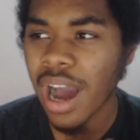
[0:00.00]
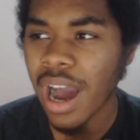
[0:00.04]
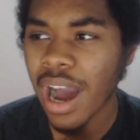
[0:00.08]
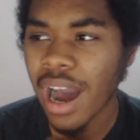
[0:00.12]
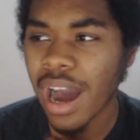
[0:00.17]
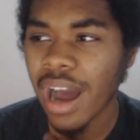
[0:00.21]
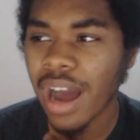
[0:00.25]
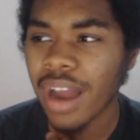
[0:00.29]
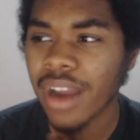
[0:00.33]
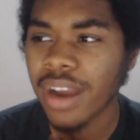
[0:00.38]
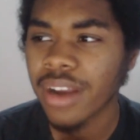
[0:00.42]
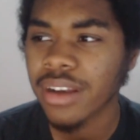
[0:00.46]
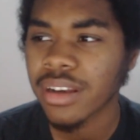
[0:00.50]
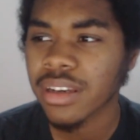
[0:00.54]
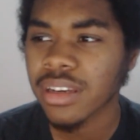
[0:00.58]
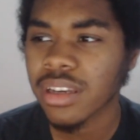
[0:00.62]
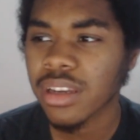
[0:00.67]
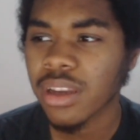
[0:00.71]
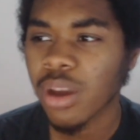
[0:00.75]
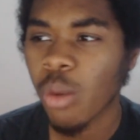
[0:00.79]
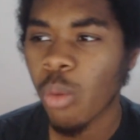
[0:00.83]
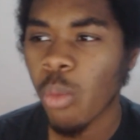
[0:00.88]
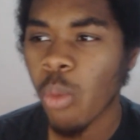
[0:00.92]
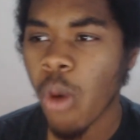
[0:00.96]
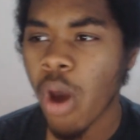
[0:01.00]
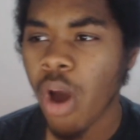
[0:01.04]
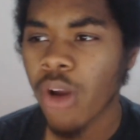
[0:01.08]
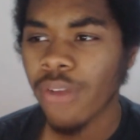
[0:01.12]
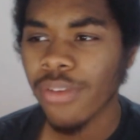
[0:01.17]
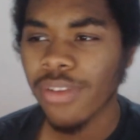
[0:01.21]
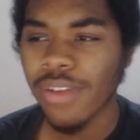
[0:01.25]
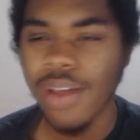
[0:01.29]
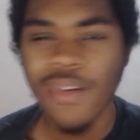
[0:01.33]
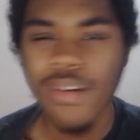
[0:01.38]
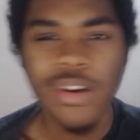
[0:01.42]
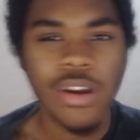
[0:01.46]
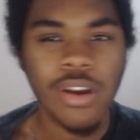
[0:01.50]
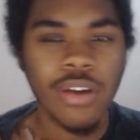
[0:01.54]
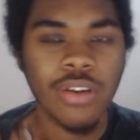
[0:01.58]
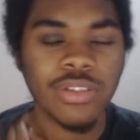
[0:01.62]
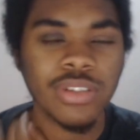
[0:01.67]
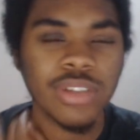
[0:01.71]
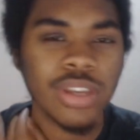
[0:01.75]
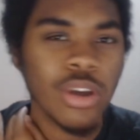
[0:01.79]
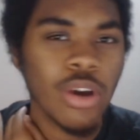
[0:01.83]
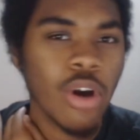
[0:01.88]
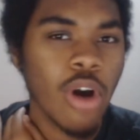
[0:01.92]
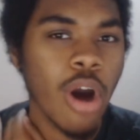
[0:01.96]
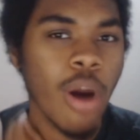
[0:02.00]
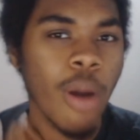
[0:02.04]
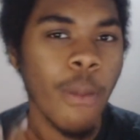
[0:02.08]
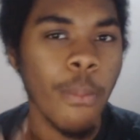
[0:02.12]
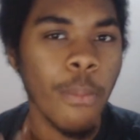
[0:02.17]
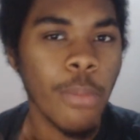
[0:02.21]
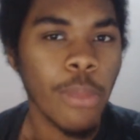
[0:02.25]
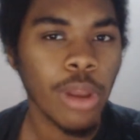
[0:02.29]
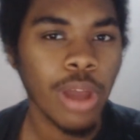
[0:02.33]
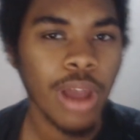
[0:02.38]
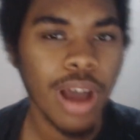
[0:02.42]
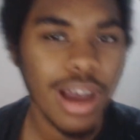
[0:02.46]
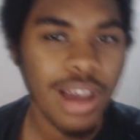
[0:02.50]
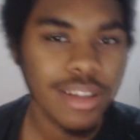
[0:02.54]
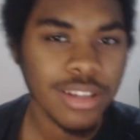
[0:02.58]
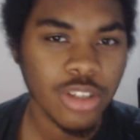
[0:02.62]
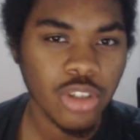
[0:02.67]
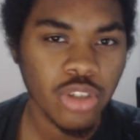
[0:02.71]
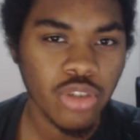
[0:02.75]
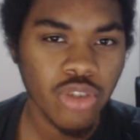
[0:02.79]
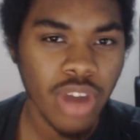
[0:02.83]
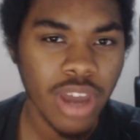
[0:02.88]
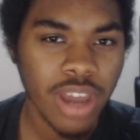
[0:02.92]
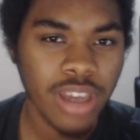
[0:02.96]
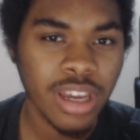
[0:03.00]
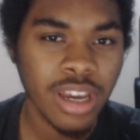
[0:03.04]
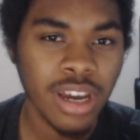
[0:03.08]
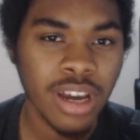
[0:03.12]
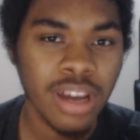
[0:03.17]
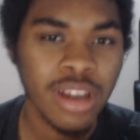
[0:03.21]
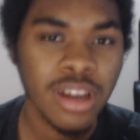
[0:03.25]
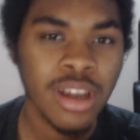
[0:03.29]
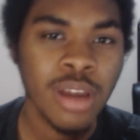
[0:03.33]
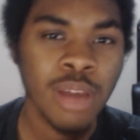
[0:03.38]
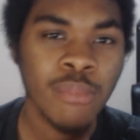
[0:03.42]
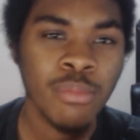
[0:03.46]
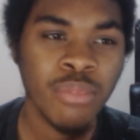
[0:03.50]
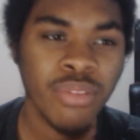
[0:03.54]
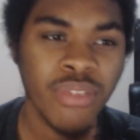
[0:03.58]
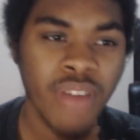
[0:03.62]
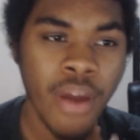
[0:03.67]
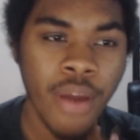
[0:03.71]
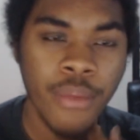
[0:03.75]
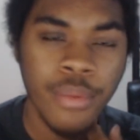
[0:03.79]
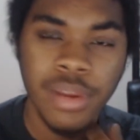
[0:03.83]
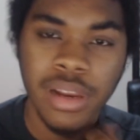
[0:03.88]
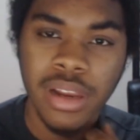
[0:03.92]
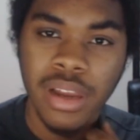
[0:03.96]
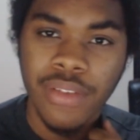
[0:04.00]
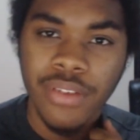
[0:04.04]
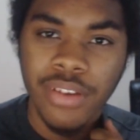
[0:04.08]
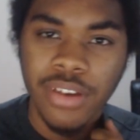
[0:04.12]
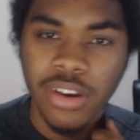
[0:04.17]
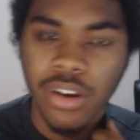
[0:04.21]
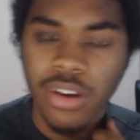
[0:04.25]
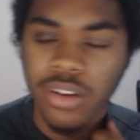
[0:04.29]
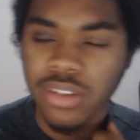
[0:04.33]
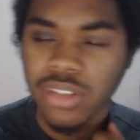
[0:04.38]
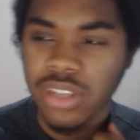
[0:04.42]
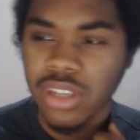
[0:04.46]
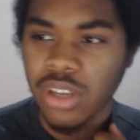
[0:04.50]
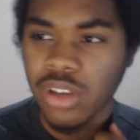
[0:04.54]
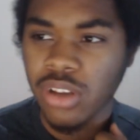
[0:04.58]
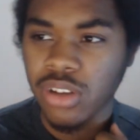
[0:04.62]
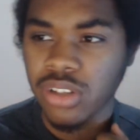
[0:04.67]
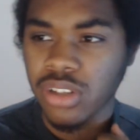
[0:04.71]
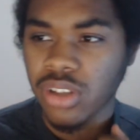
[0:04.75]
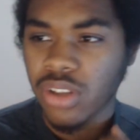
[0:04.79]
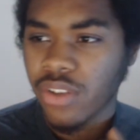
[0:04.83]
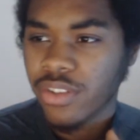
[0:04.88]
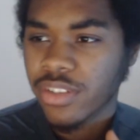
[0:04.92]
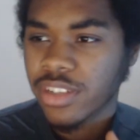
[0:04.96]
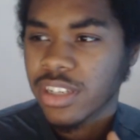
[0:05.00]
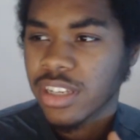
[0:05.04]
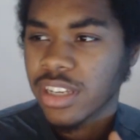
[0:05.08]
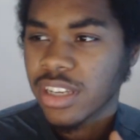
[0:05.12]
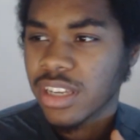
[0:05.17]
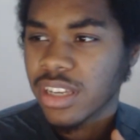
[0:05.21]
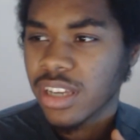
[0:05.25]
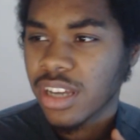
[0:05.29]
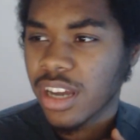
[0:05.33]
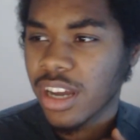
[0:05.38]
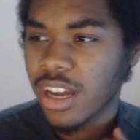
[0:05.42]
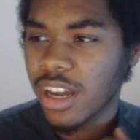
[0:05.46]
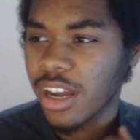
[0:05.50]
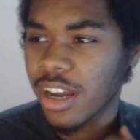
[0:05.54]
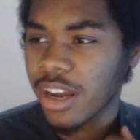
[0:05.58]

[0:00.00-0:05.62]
And one of Lewandowski or Müller as a striker, probably Lewandowski, because obviously